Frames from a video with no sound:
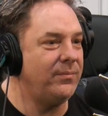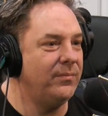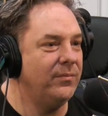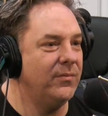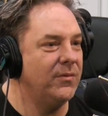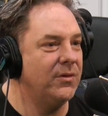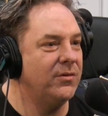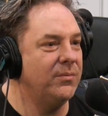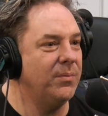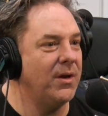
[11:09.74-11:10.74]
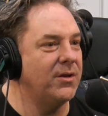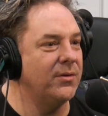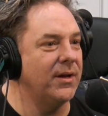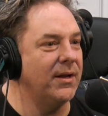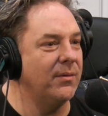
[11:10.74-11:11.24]
character black do
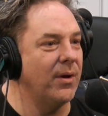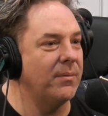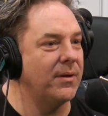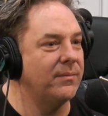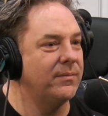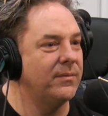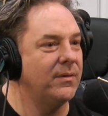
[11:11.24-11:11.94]
Tony anyway, Soprano. Though.